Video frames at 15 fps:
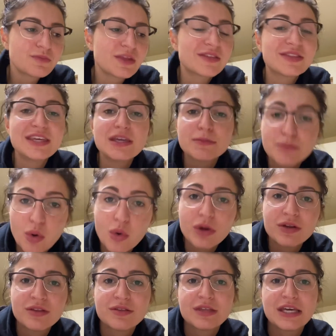The
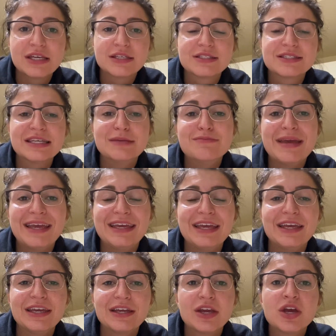important things in
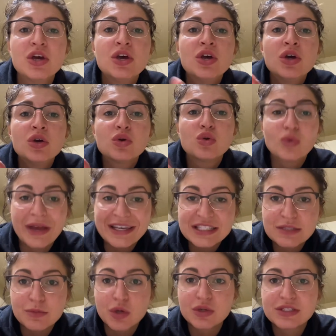making great
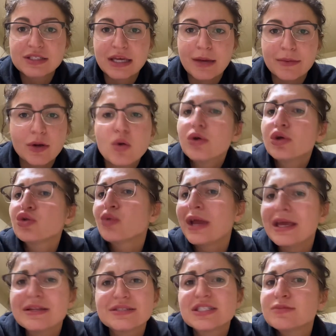smoked salmon or
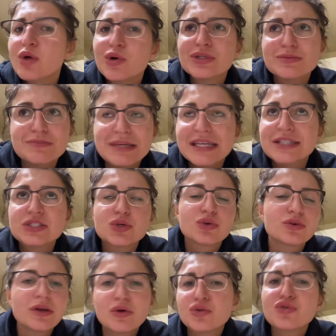great smoked meats or
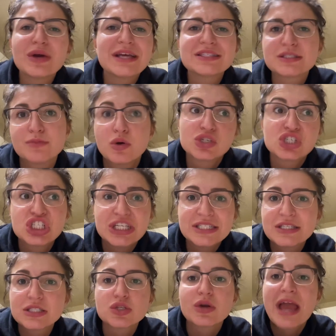great smoked
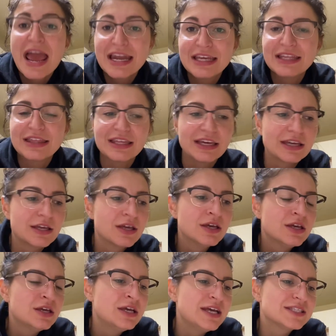cheeses or anything
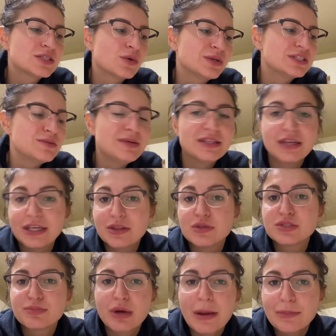is going to be like those
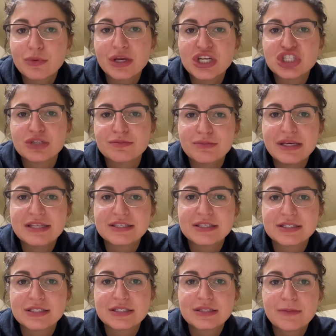preparation
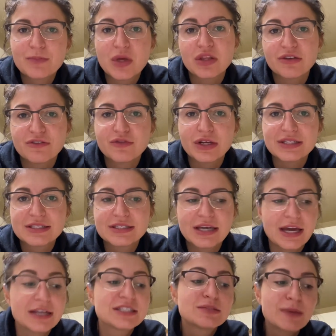pieces on the front
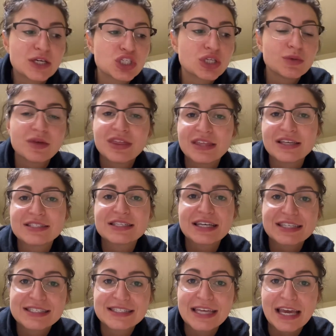side, especially with things like
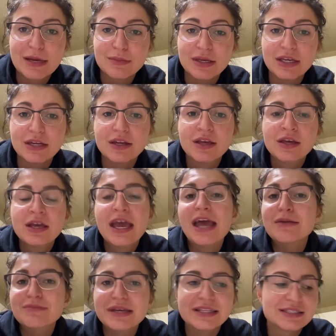salmon
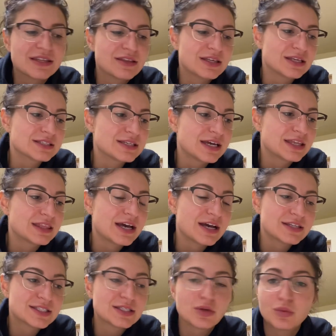and meats and things like that.
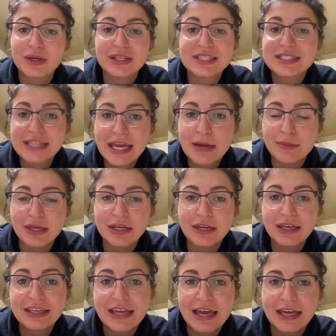So salmon,
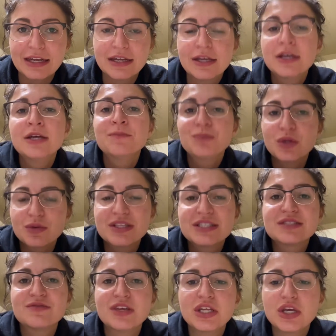again, you know, this
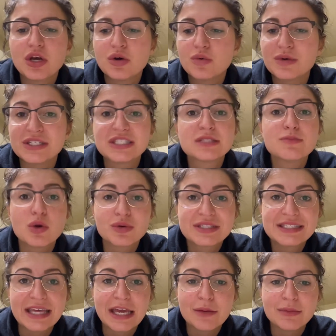video was smoked
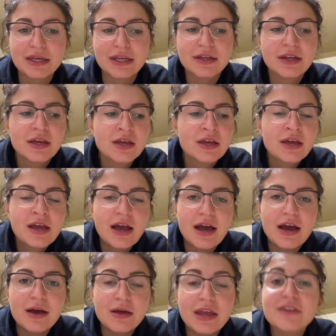salmon
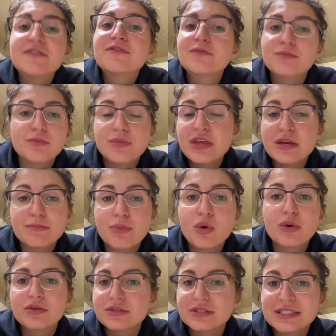and the
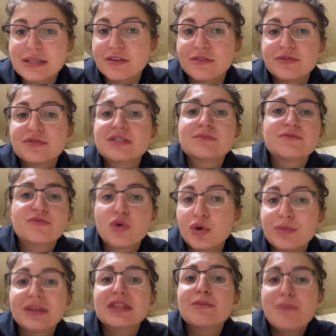importance of
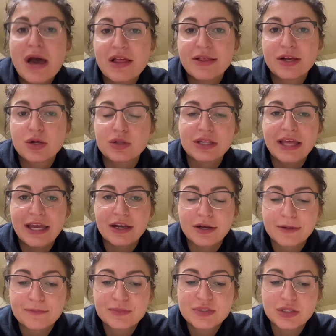forming the pellicle
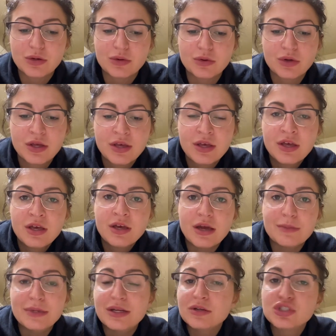layer. So, I
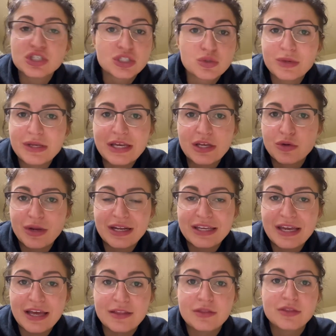mean, just to reiterate
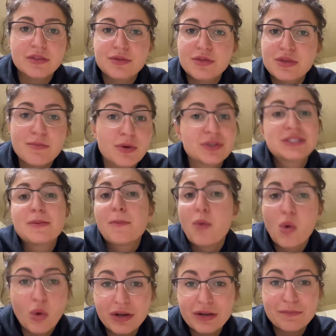again, the most
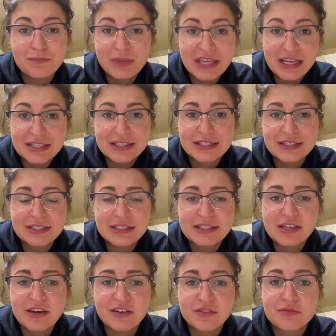important pieces
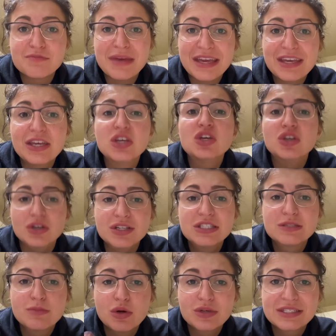of making good
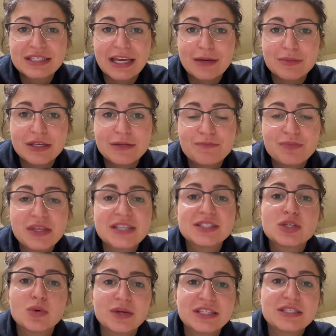smoked salmon is
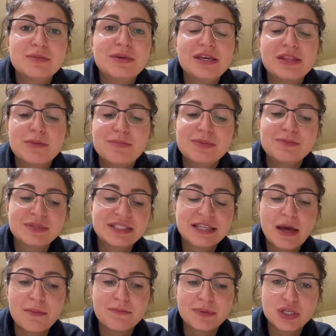going to be the
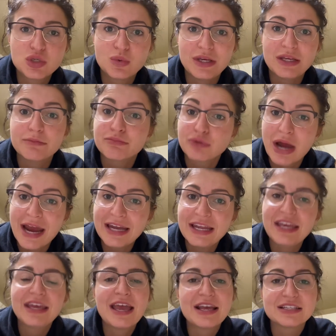step between
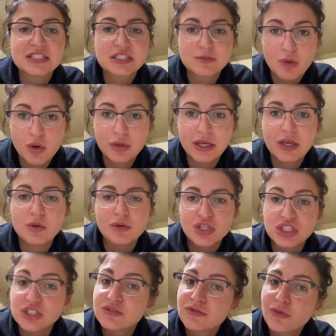brining and smoking, which
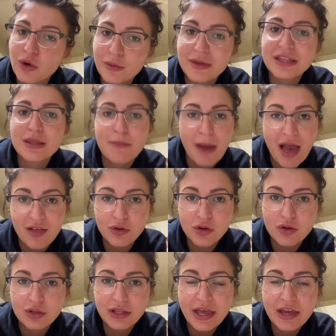is forming the
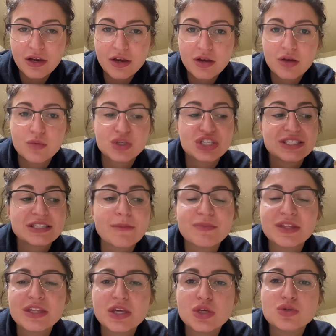pellicle layer, which is
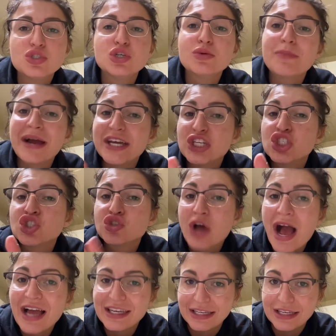something that you do by
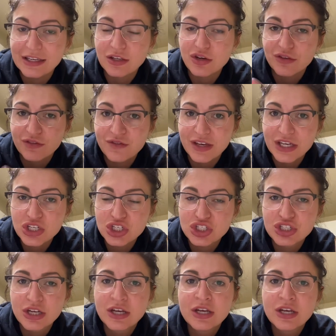drying your fish.